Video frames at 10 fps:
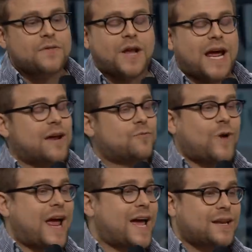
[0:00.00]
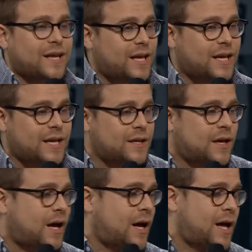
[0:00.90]
that I had read in
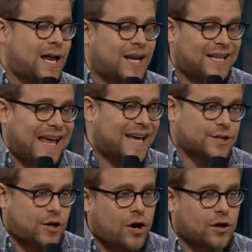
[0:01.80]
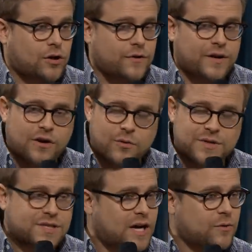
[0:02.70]
uh, an Atlantic article that had
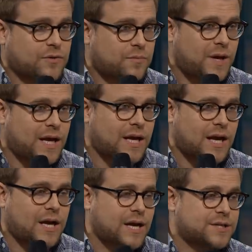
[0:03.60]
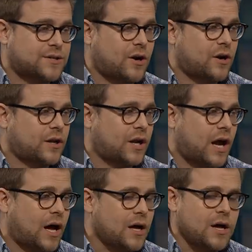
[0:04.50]
always stuck with me, and I, I started
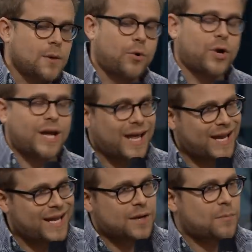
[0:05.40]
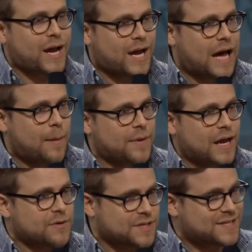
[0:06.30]
uh, putting it in my
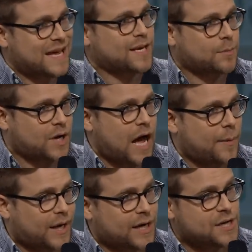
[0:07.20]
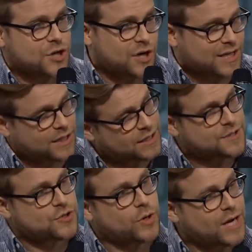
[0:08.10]
comedy. I was a stand-up comic, and I started telling that
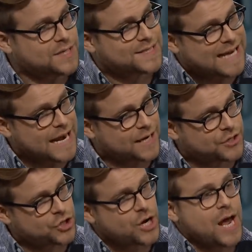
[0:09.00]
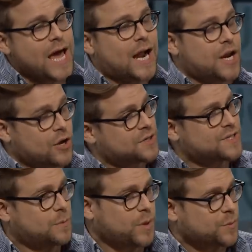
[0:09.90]
story on stage, and I noticed
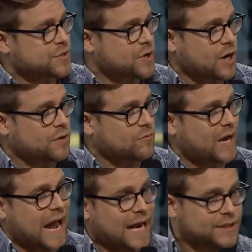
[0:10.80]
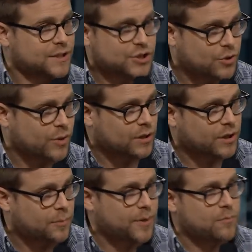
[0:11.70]
that people started reacting to it a
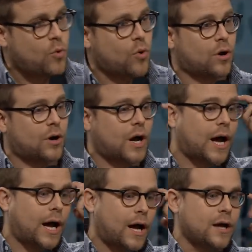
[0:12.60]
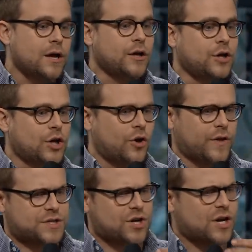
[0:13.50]
little bit more. Uh, you know,
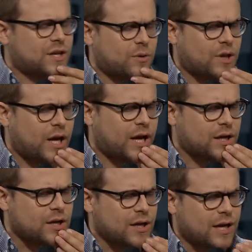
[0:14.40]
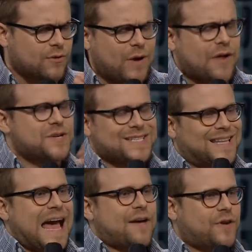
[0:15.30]
they started, they were like, rather than just
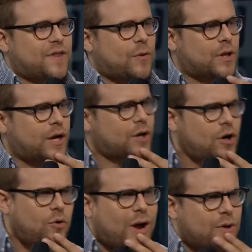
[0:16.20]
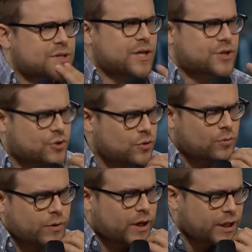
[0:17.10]
laughing, they were like, oh, wow, is that
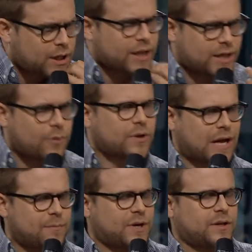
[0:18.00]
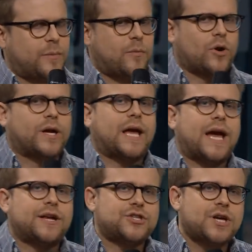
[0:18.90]
true, really? Like, they would be a little bit more
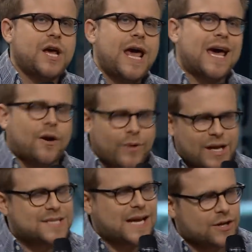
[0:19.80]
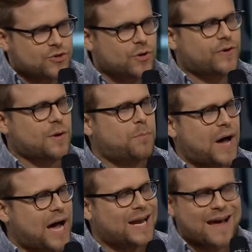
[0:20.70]
engaged. And I realized I could sort of
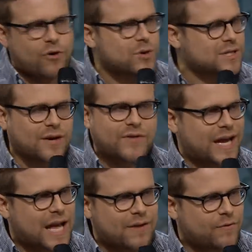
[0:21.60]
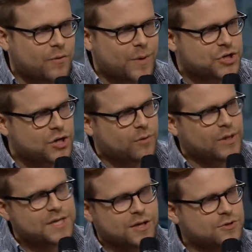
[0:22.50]
combine, I've always loved that kind of information. I
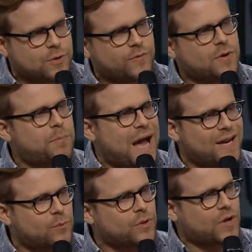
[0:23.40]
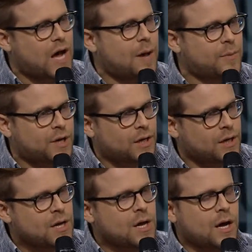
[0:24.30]
realized I could sort of combine it with comedy.
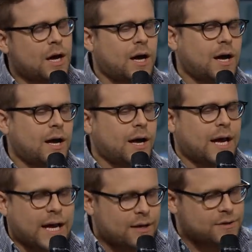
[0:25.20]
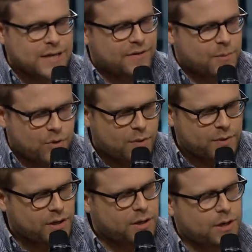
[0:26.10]
Uh, and yeah, that brought
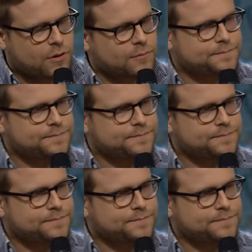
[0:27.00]
me here.